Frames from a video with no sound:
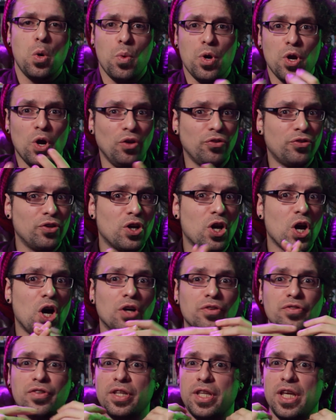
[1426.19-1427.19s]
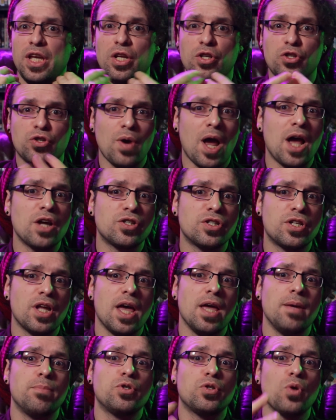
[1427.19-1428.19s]
We also got the Trash
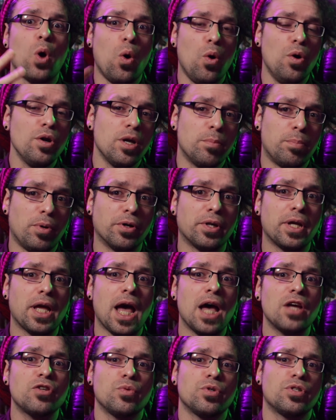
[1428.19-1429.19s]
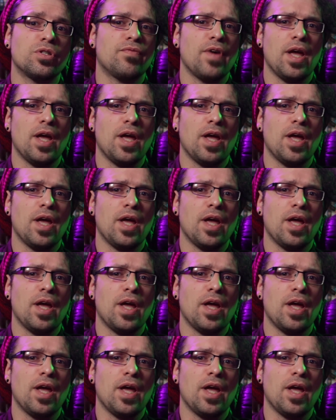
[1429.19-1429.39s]
Tapes audio podcast, which is